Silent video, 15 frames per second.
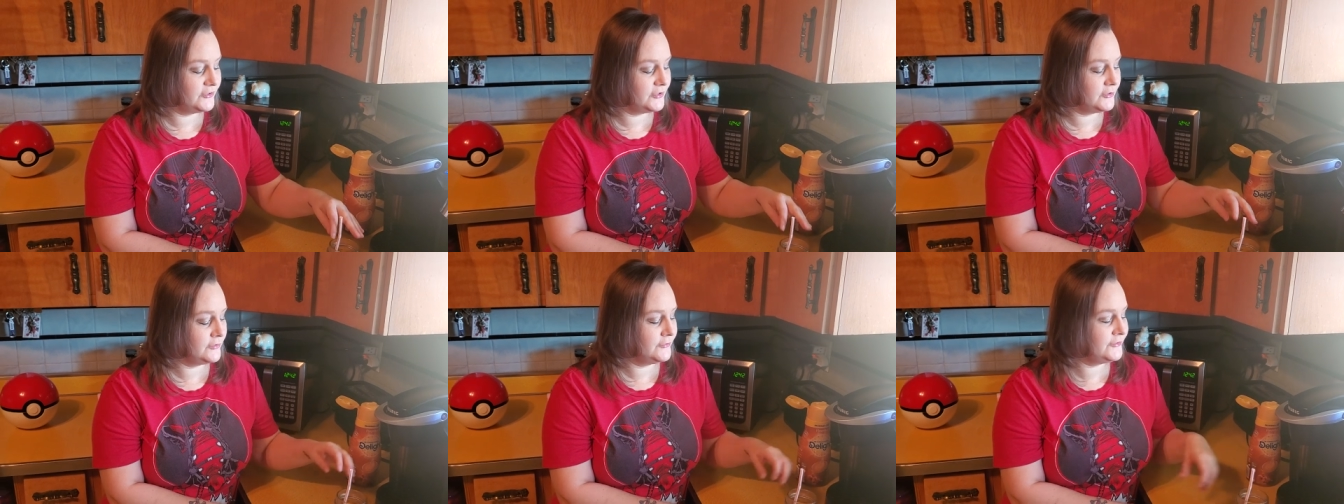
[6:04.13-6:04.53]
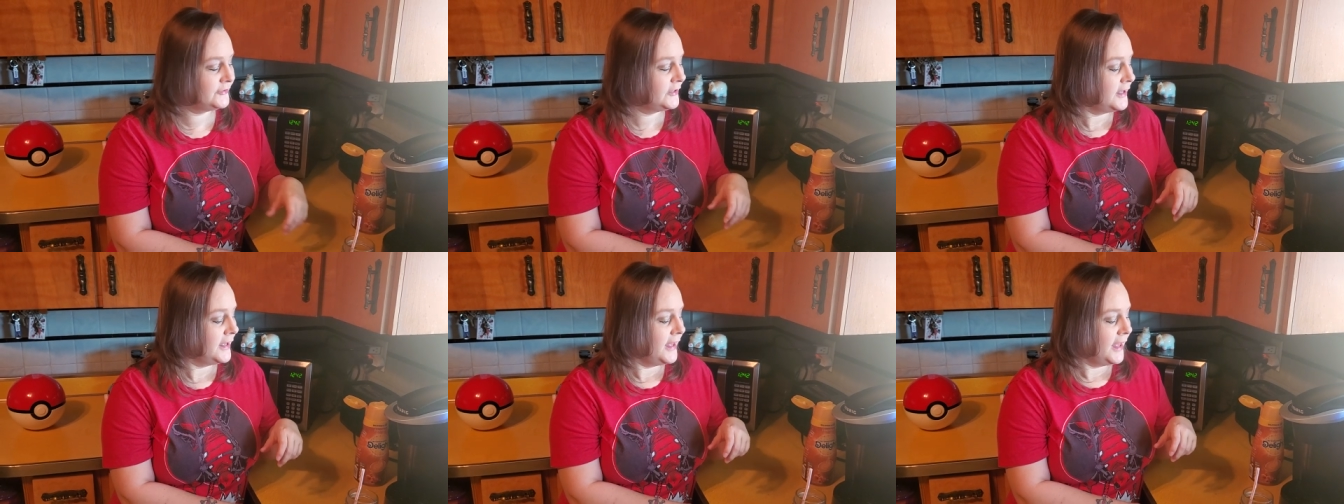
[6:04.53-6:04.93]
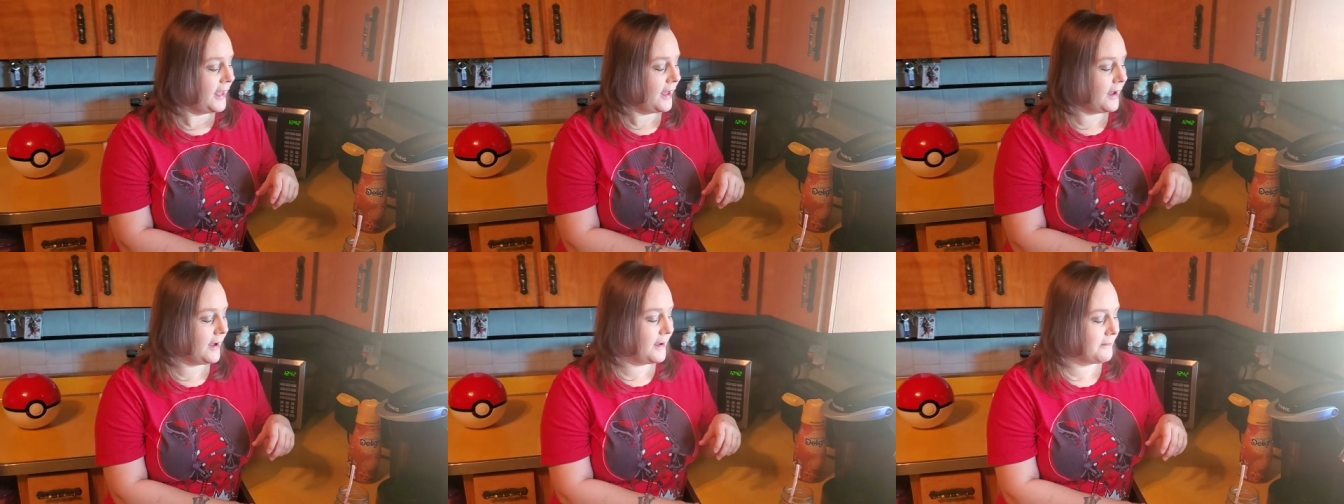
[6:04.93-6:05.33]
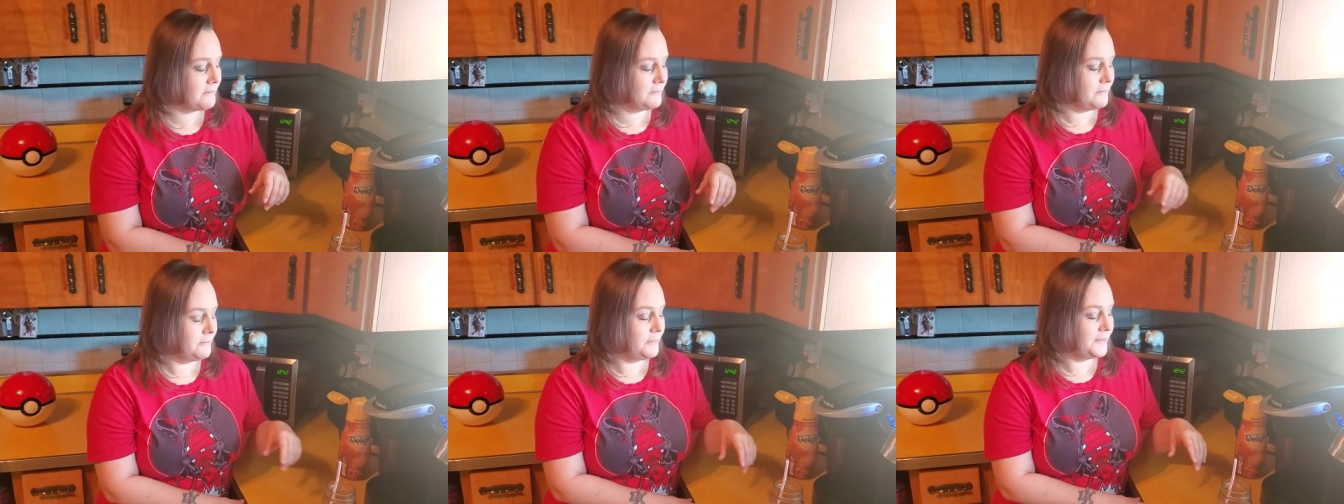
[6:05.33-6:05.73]
use.
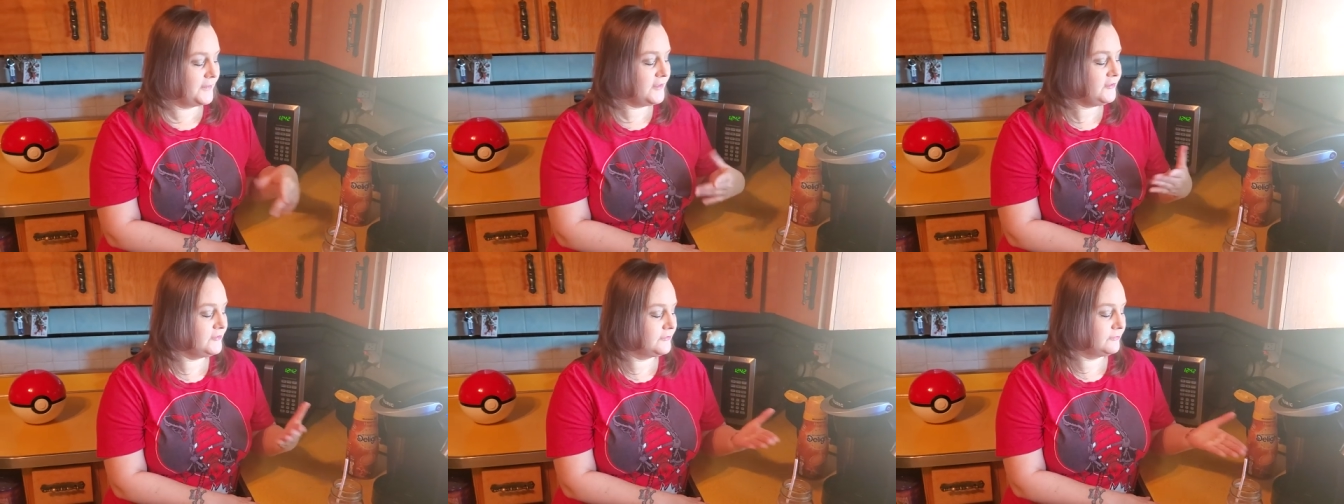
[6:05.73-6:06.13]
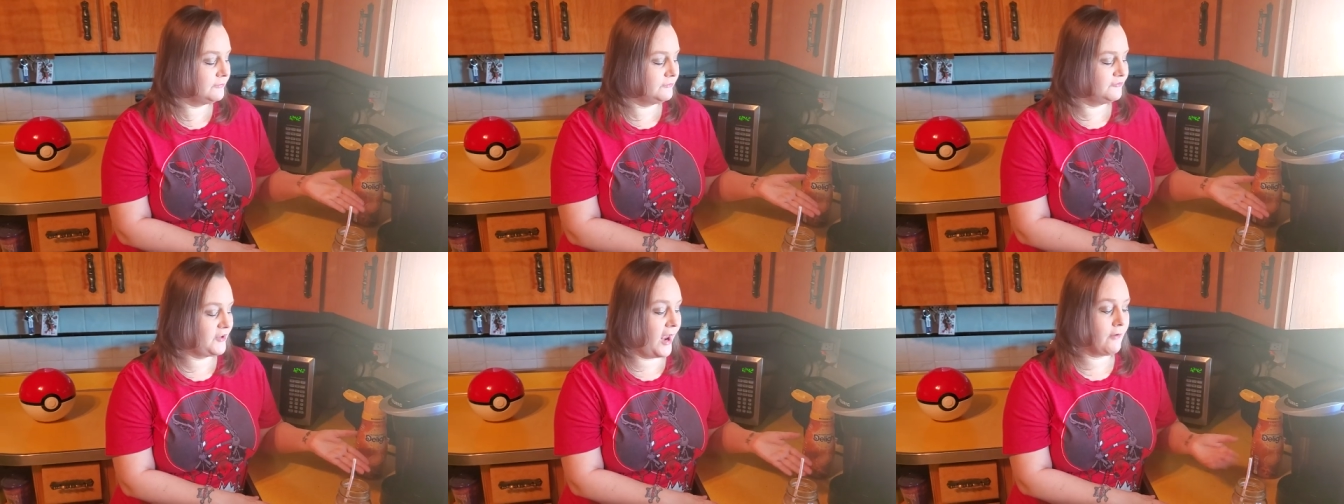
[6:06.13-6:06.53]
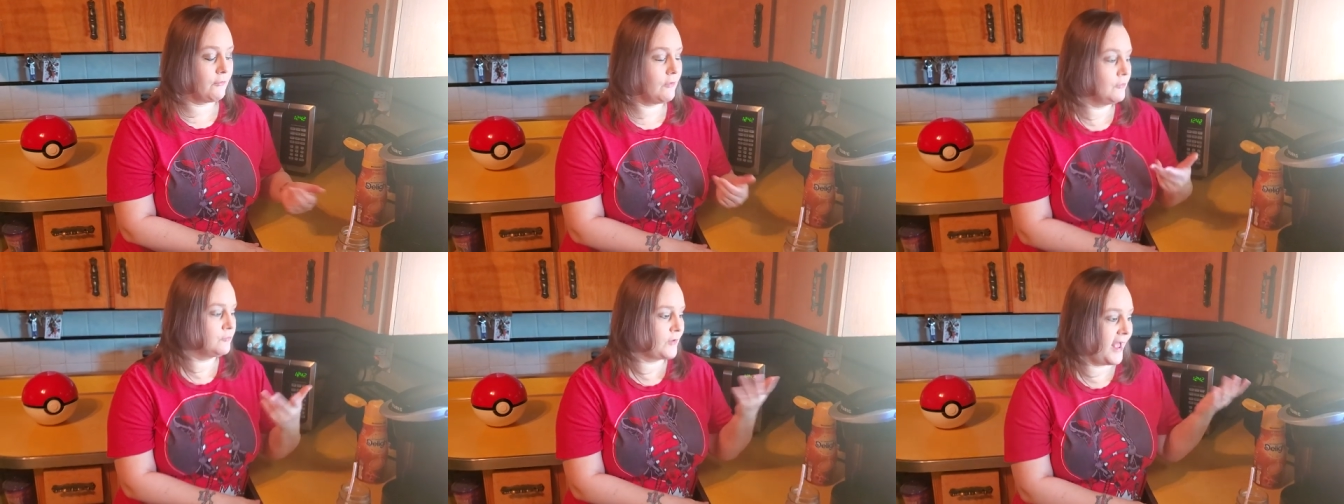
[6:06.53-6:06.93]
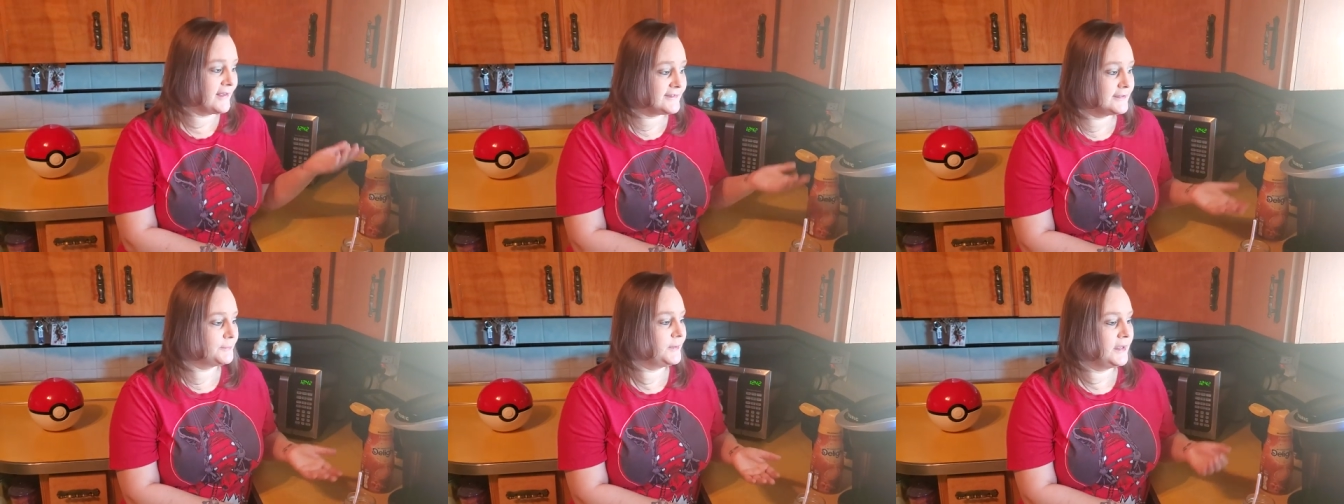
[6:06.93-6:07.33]
Um, but this general
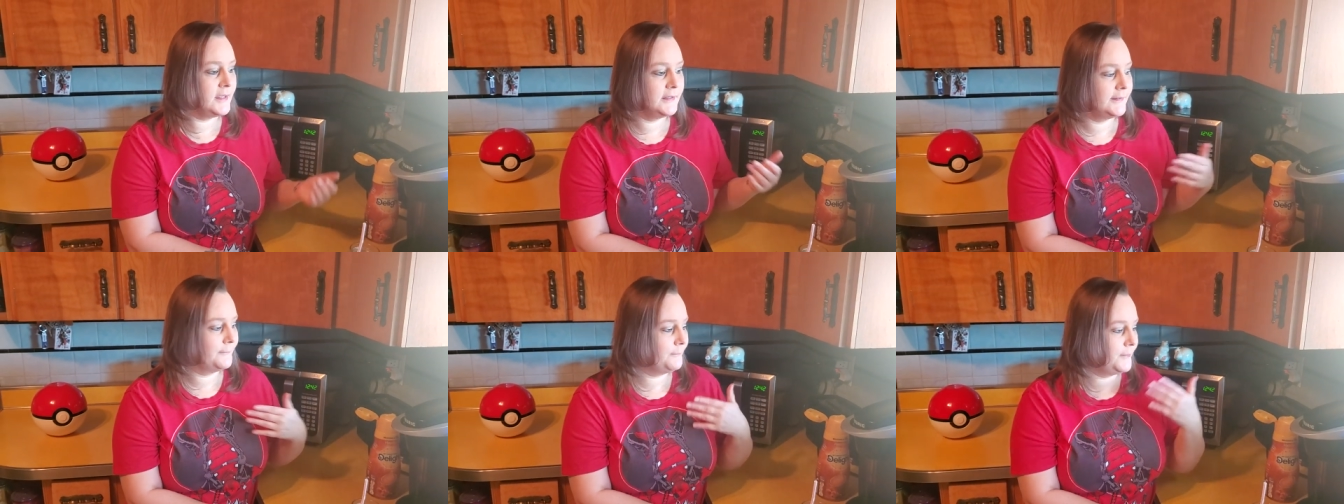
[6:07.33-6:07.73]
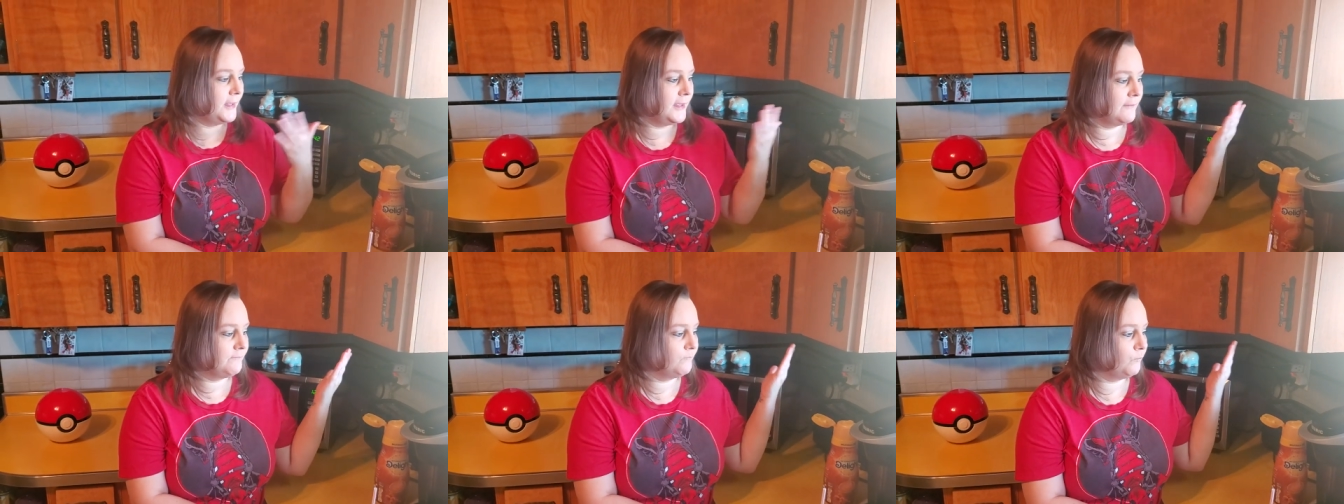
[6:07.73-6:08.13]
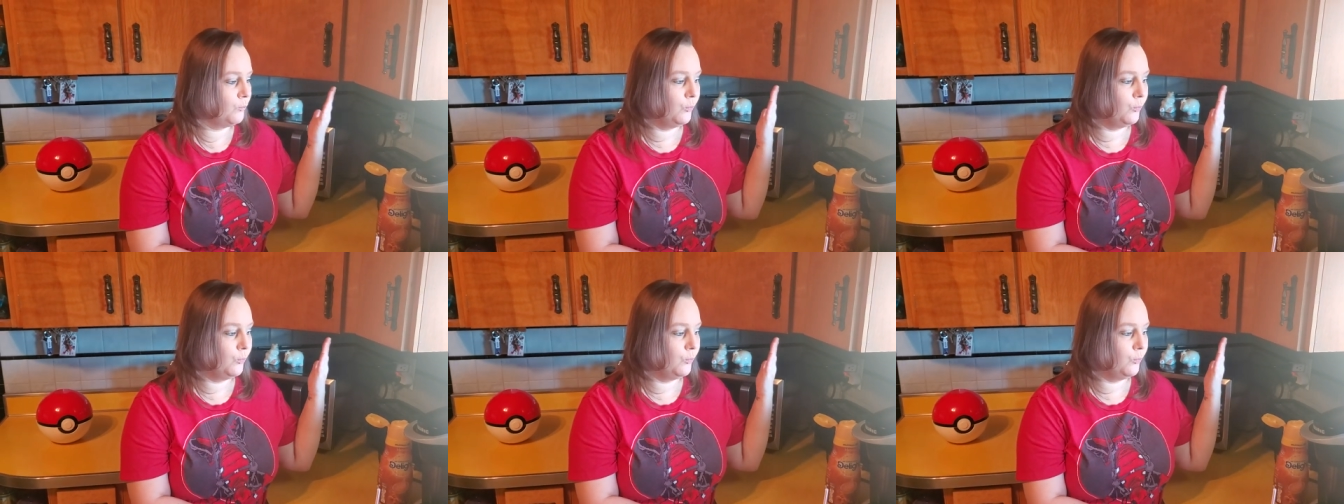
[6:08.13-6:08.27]
recipe can be